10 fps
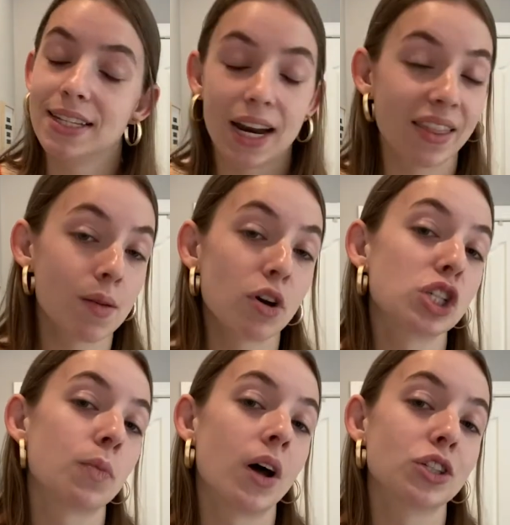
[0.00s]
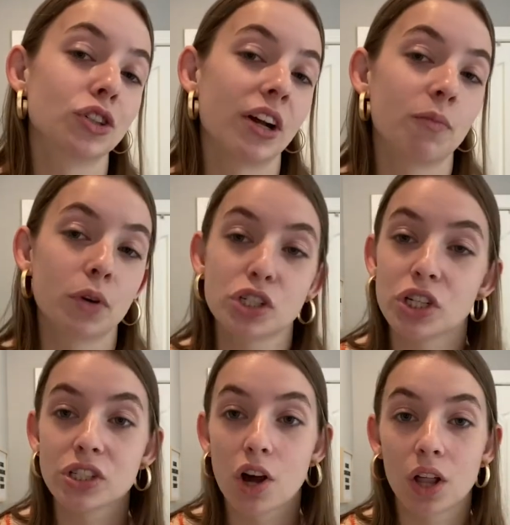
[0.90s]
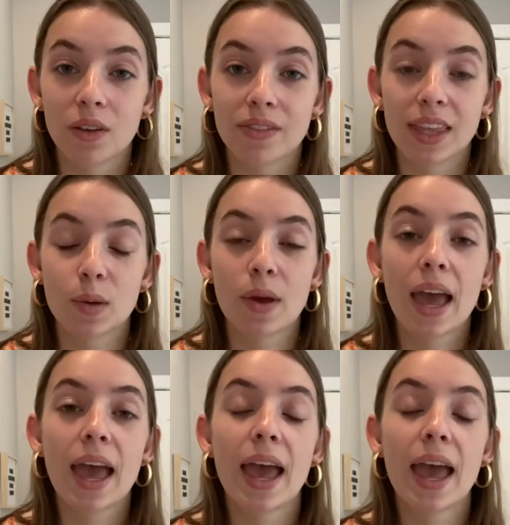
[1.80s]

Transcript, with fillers: None of them are sponsored. I've purchased all of them.